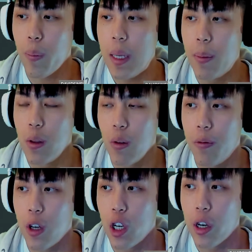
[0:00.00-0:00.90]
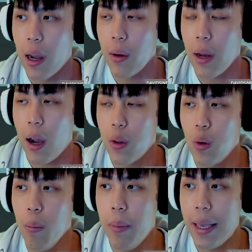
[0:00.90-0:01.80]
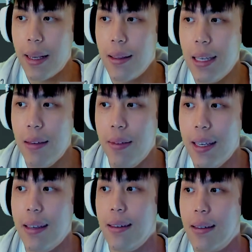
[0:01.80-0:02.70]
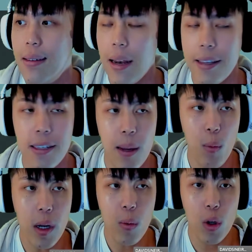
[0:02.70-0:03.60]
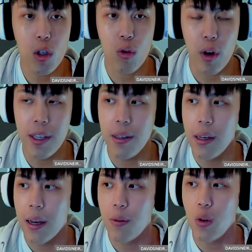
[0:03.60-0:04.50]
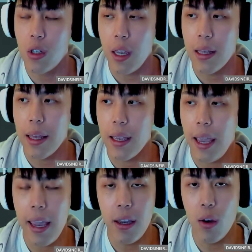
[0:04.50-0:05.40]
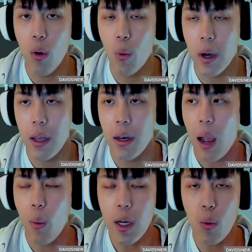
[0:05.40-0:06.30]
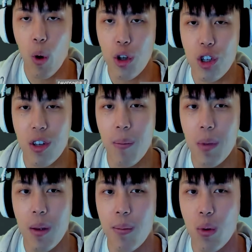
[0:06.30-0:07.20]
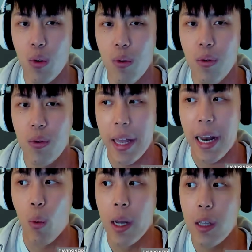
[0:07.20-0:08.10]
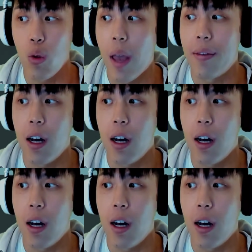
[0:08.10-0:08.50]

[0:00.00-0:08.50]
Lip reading: people to figure out how to make TVs. Like someone was crazy enough to say like, hey, you know what? I want to watch something move and I want it to have